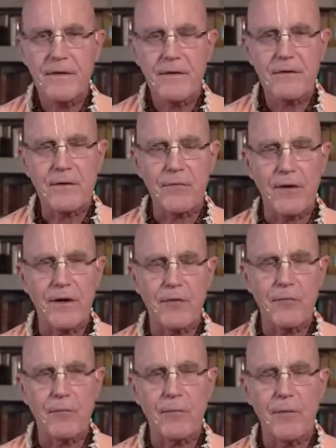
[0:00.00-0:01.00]
See if I
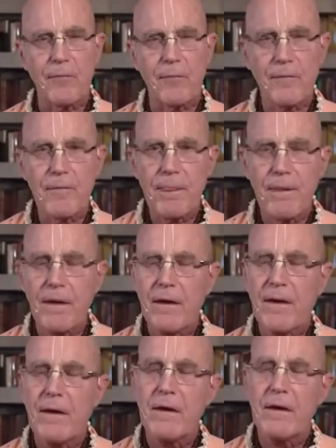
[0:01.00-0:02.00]
can remember.
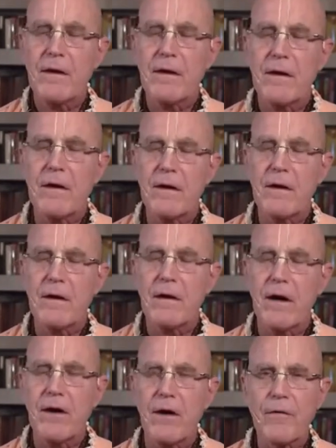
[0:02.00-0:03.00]

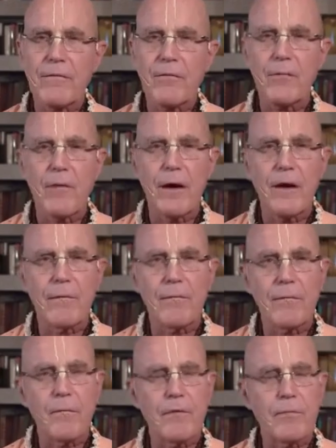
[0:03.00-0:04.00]
I offer my
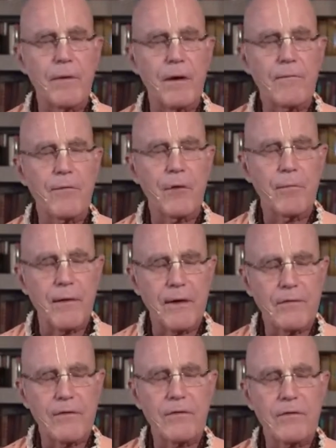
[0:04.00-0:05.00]
respectful
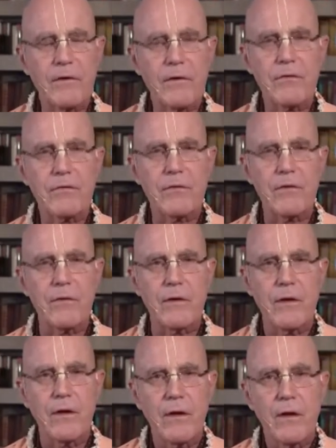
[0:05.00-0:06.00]
obeisances to
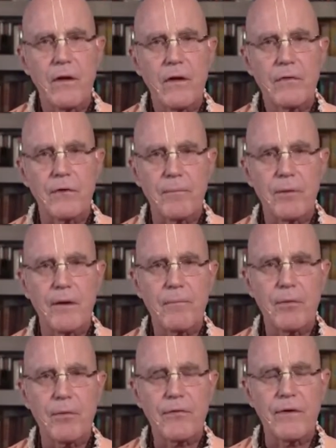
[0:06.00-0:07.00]
the Supreme
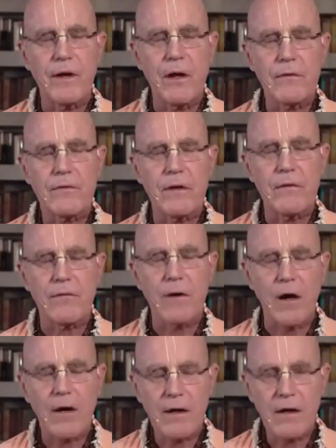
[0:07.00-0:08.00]
Personality of
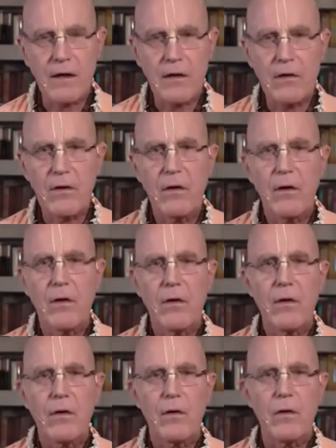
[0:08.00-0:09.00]
Godhead,
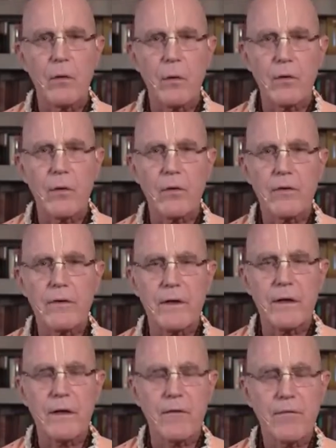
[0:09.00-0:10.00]
who, in order to
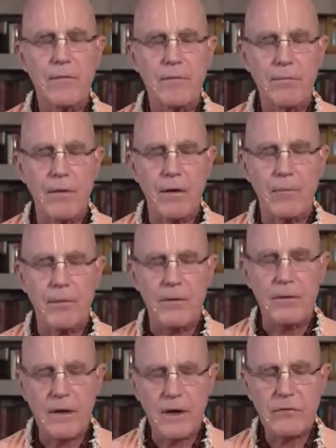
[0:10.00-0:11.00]
give
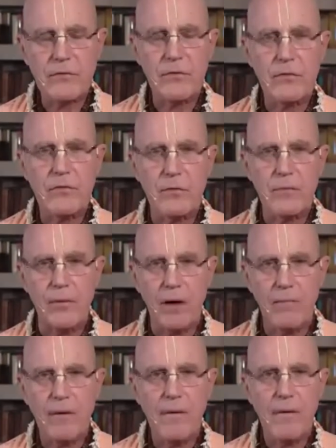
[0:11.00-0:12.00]
protection to
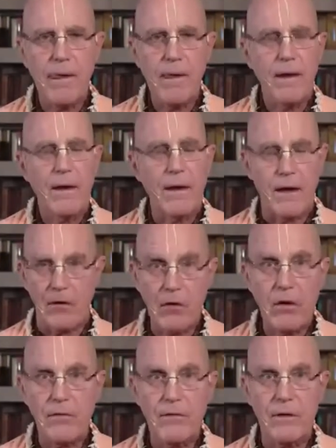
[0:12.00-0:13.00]
Brahma and all
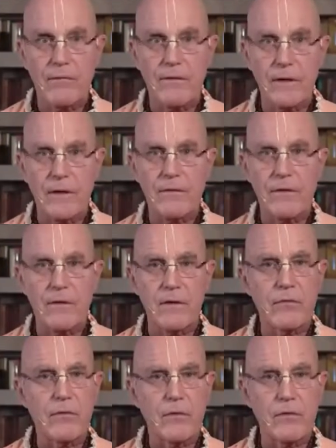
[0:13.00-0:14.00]
other living
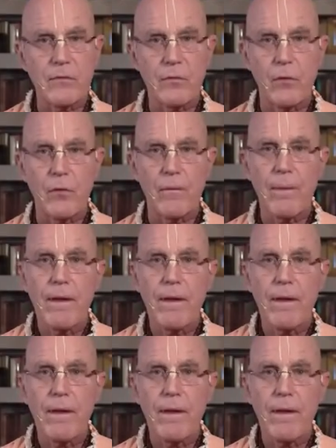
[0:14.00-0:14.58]
entities in this world,